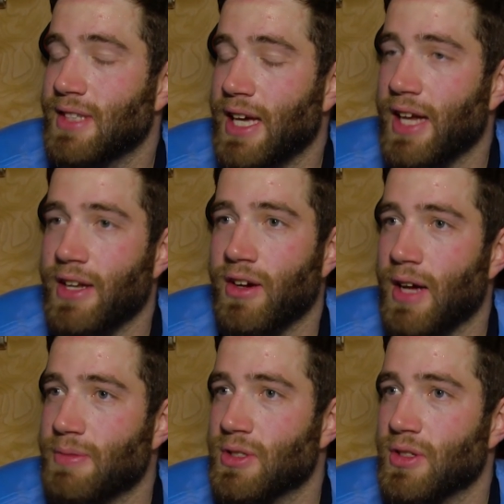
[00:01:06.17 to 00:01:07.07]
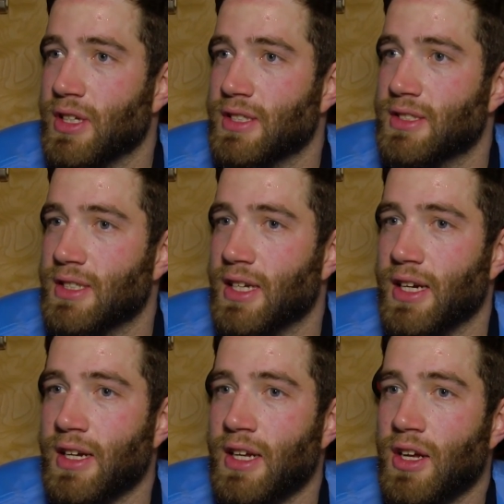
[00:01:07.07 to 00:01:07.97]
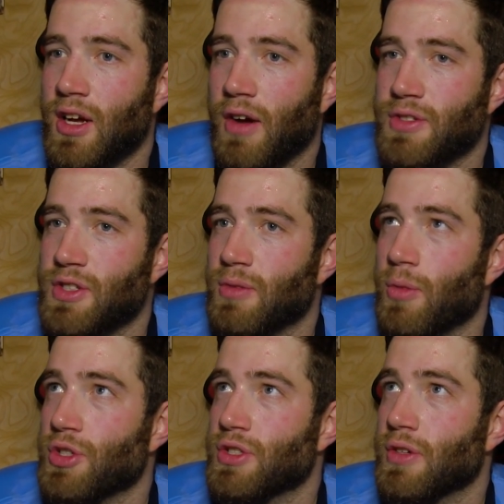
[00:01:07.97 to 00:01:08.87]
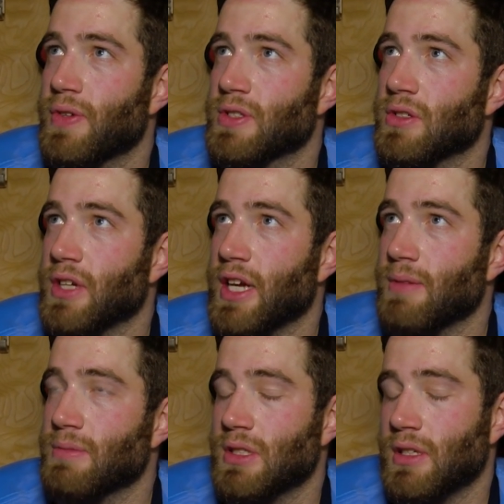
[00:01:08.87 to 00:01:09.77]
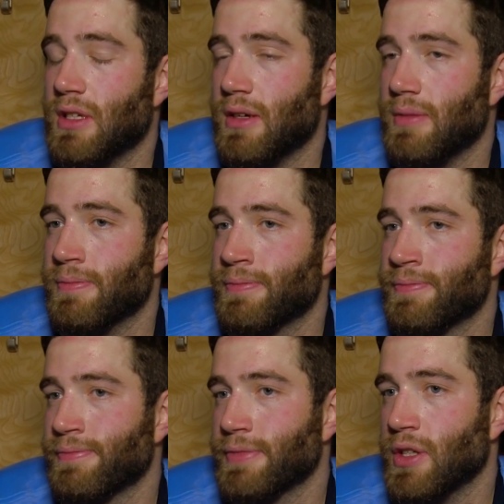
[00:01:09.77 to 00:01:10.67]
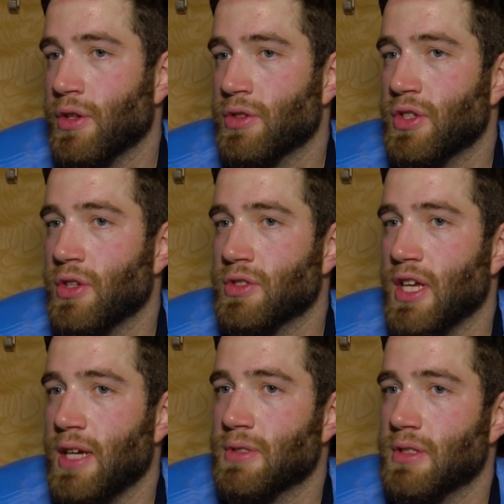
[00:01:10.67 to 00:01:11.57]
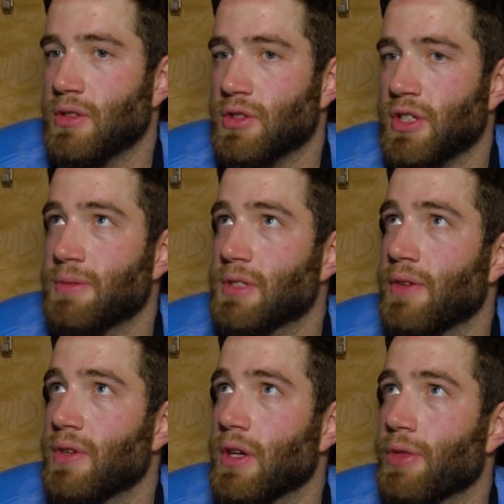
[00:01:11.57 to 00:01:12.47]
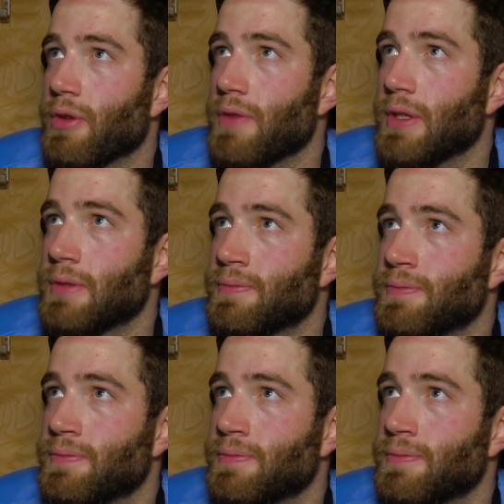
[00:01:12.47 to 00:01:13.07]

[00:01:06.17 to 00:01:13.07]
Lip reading: Yeah, no, absolutely. It's obviously they're emotional, physical games, and you know, those are games that I feel I thrive in.